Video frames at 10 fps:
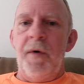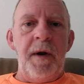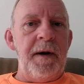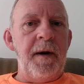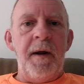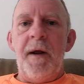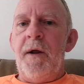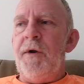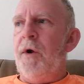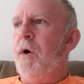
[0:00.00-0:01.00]
do it
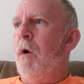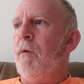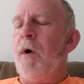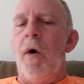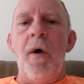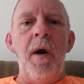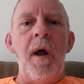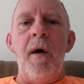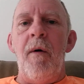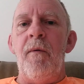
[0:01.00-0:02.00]
you're going to go
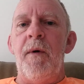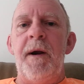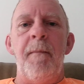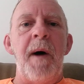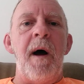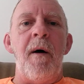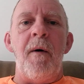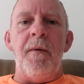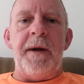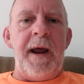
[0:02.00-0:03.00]
along with the
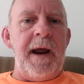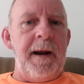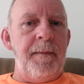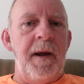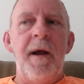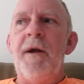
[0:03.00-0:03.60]
ball game.